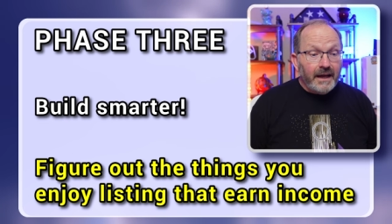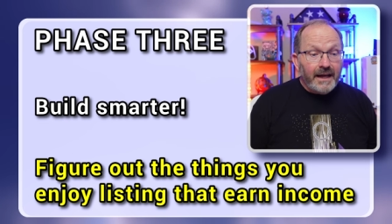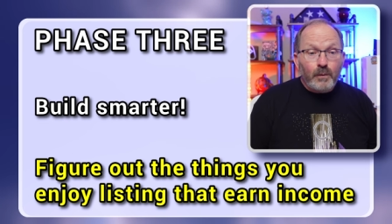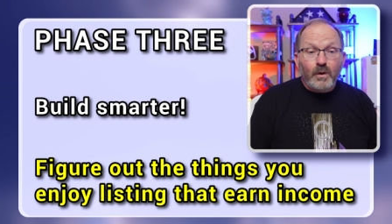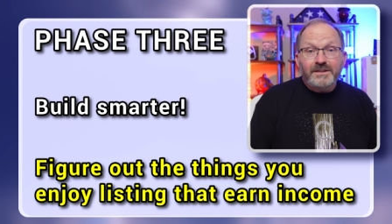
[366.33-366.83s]

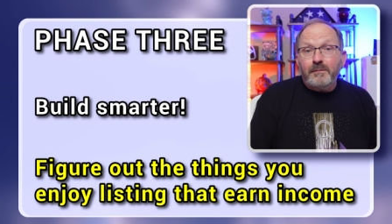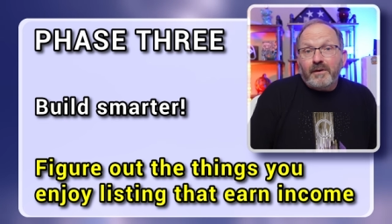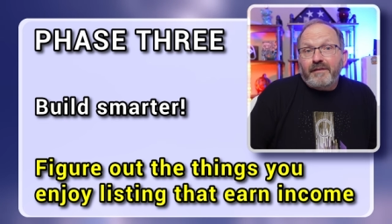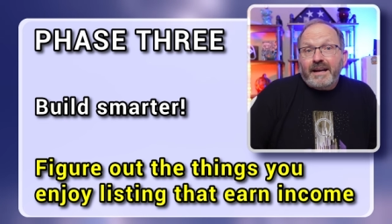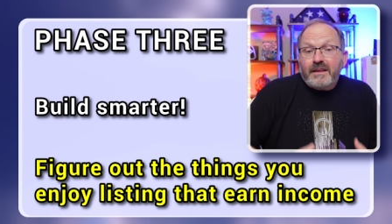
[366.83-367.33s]
And it wasn't
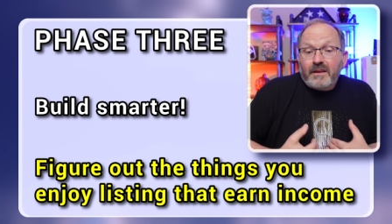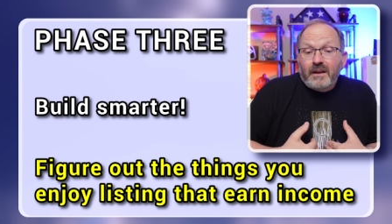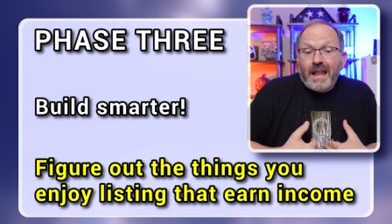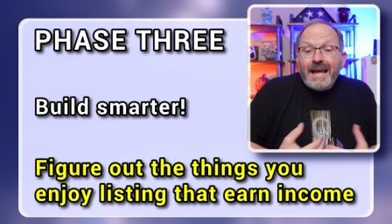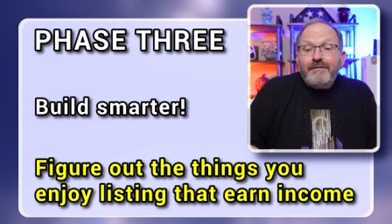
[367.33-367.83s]
providing the
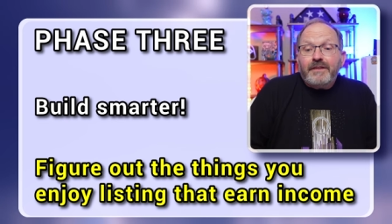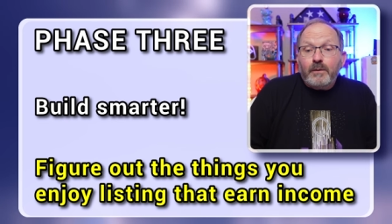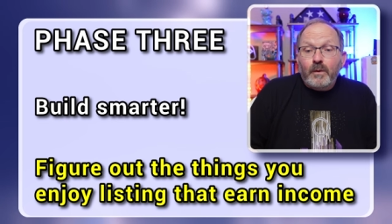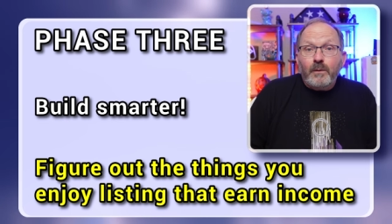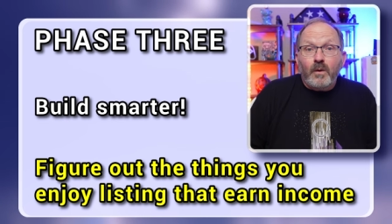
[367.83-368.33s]
life
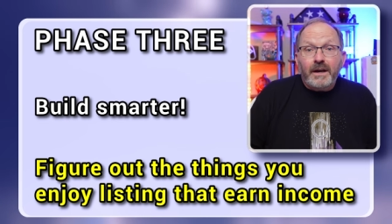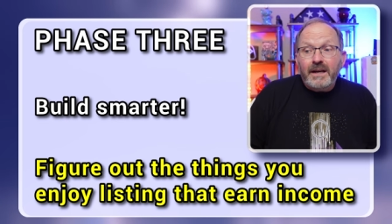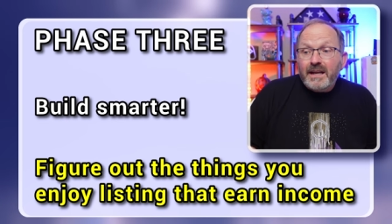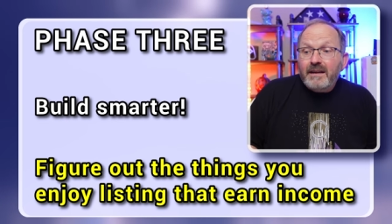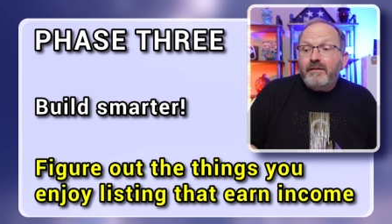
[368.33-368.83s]
that we
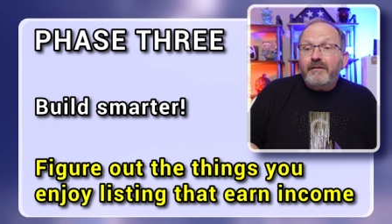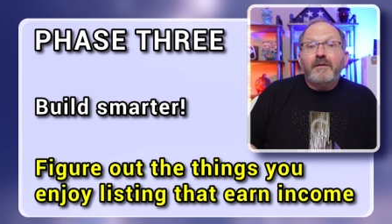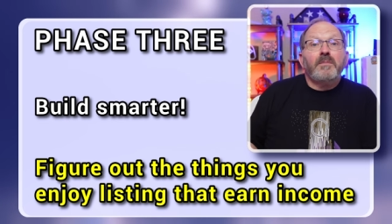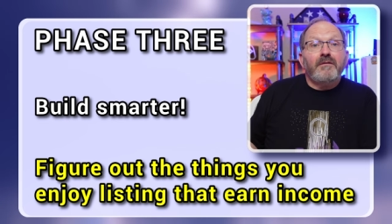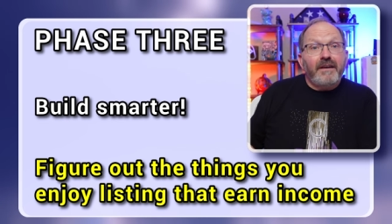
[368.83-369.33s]
wanted, even if
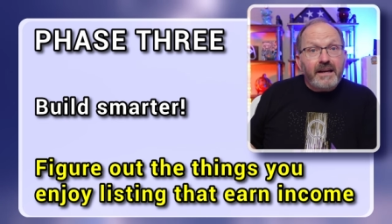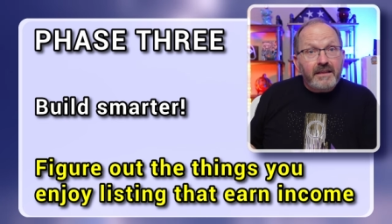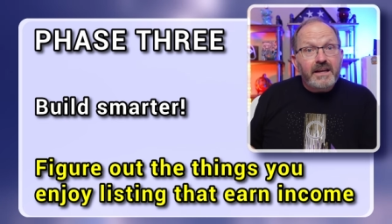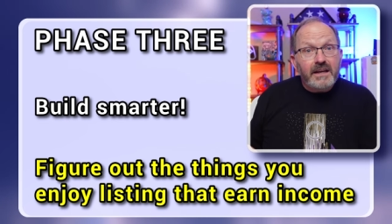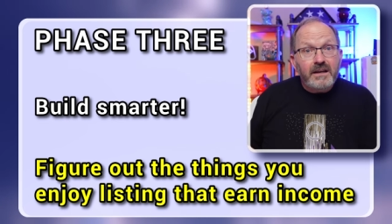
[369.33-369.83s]
it
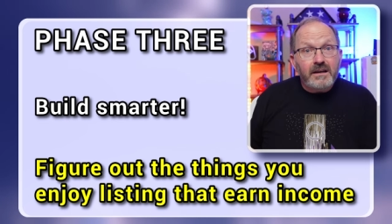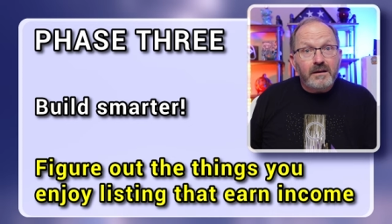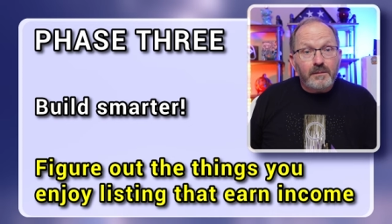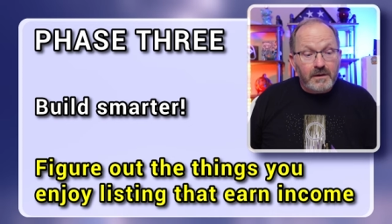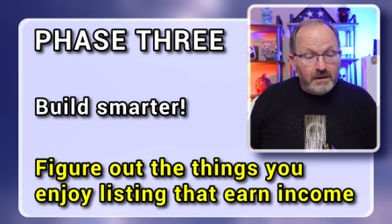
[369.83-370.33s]
provided the
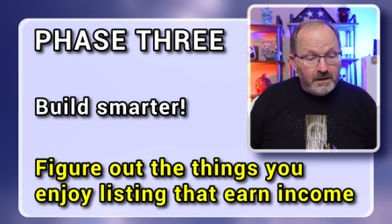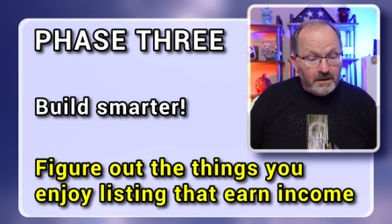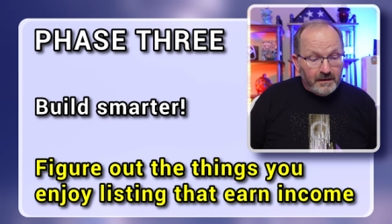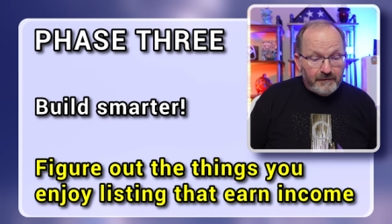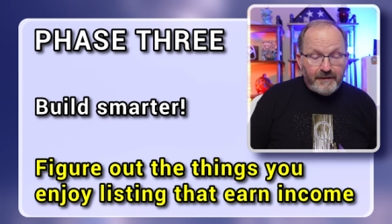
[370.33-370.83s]
income.
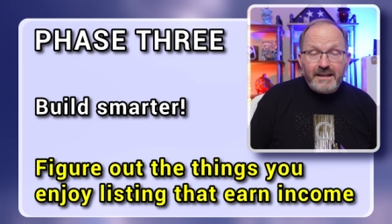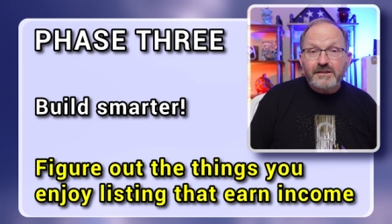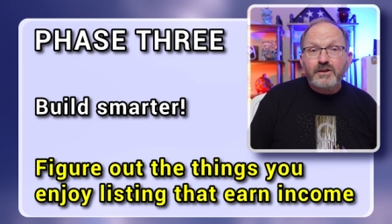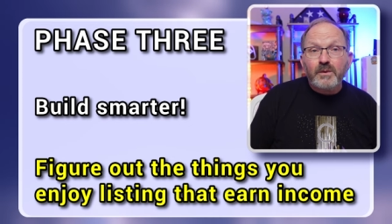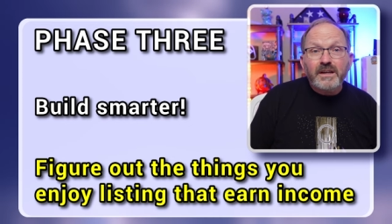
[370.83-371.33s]

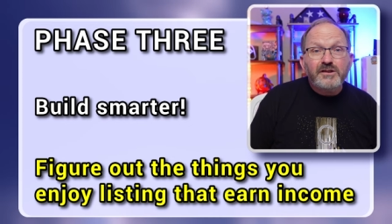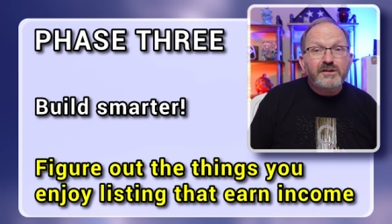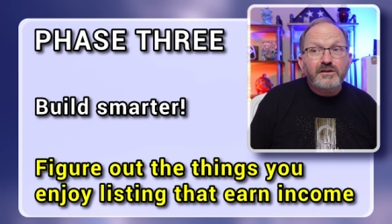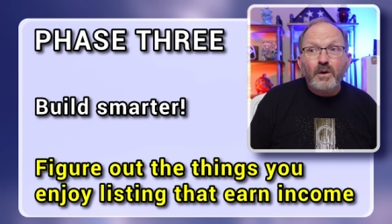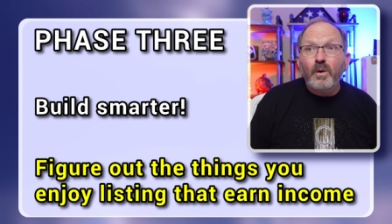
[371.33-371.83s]
Phase three is
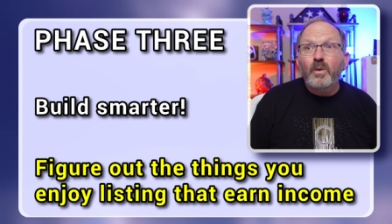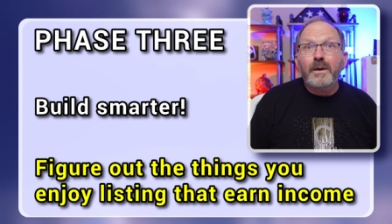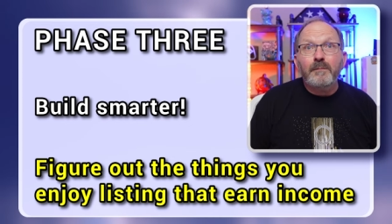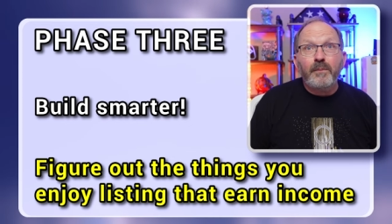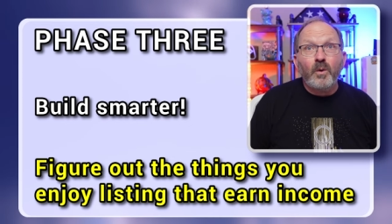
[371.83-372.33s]
so
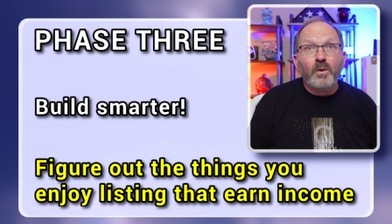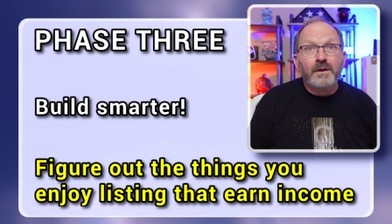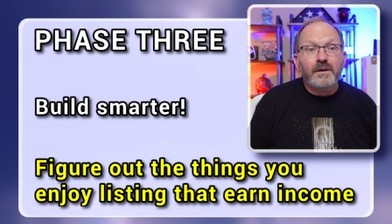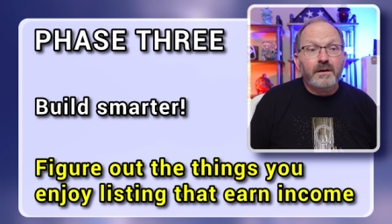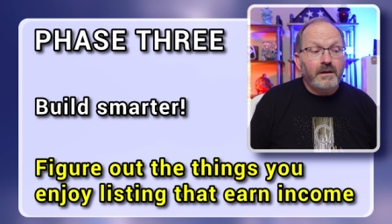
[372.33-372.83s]

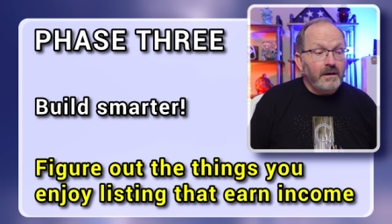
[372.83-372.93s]
important.